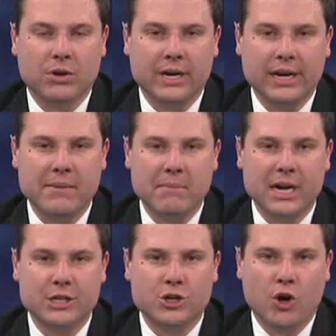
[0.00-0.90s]
to get
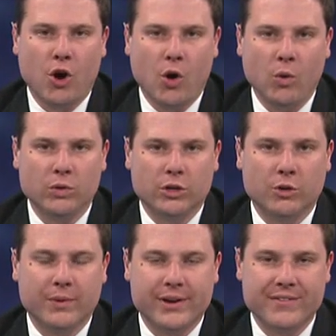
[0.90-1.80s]
much colder.
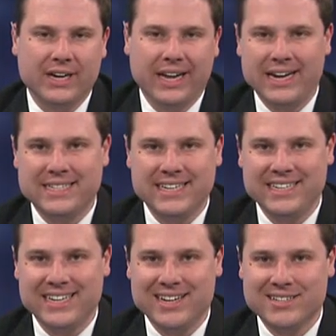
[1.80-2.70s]
We'll give you the latest
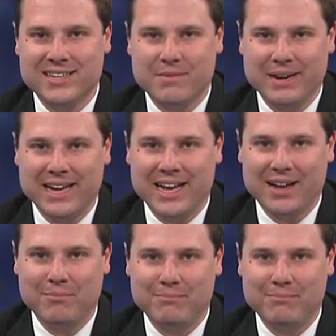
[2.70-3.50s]
details coming up.